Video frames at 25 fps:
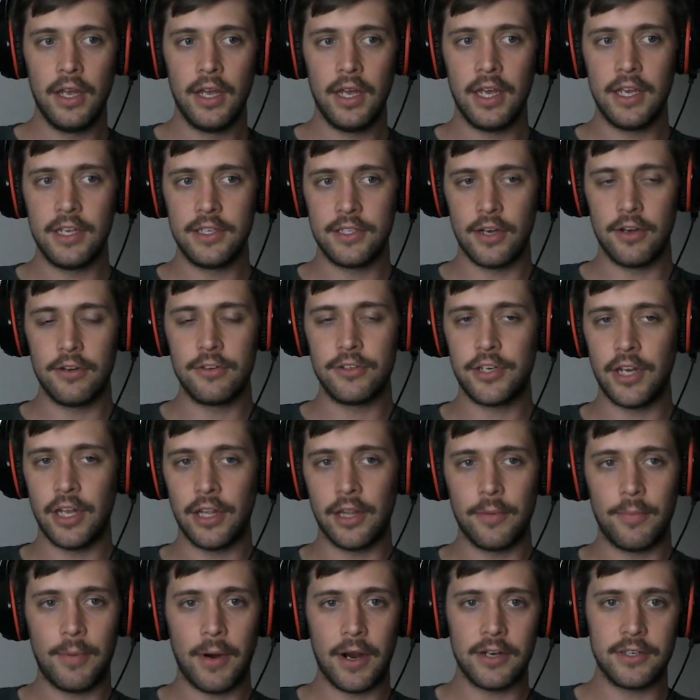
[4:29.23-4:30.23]
his own
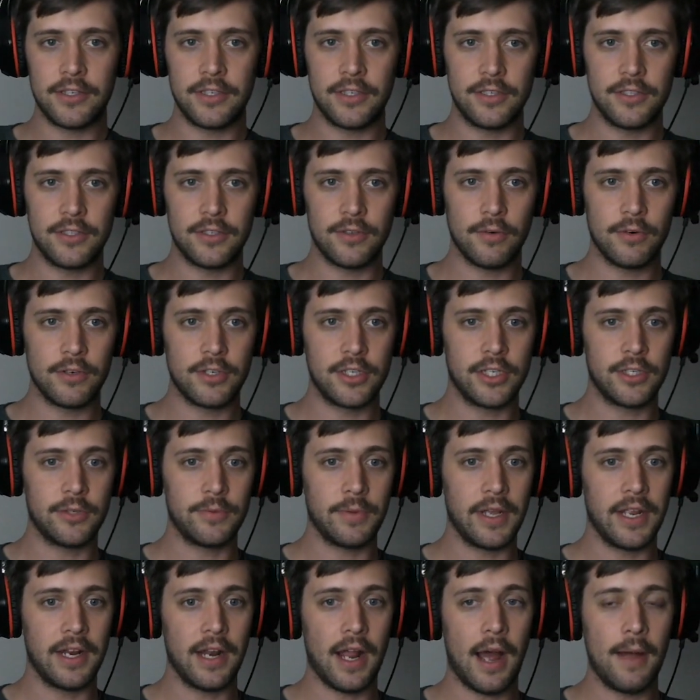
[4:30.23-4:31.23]
Chandler Parsons orgy
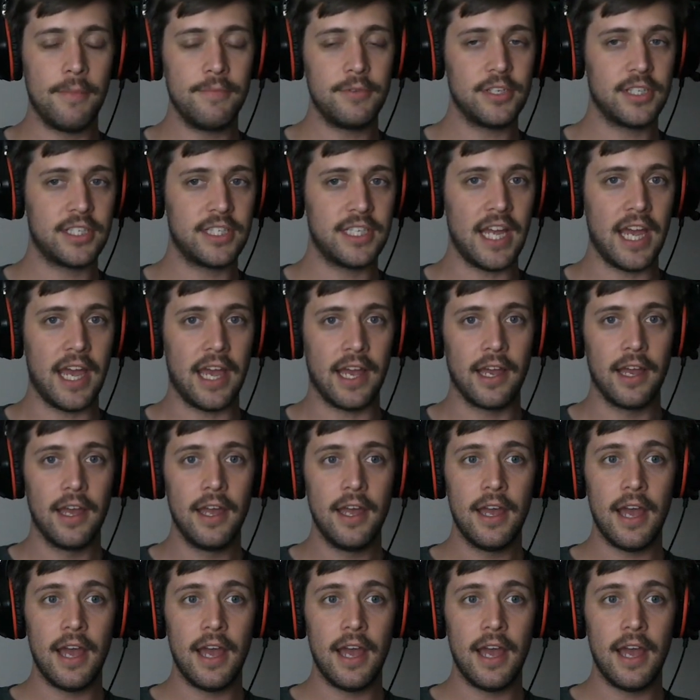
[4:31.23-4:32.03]
suite. I'm just saying.